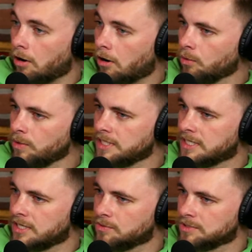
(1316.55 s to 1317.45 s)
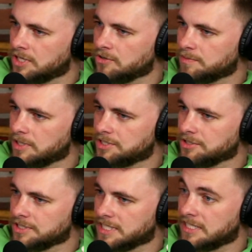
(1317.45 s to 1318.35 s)
all we did was
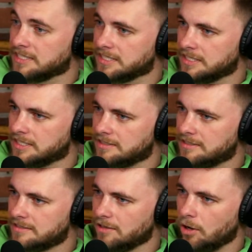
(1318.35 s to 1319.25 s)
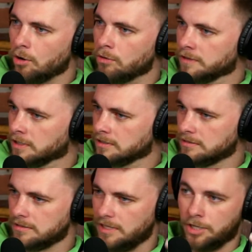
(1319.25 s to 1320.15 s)
Ghostbusters and Insidious over and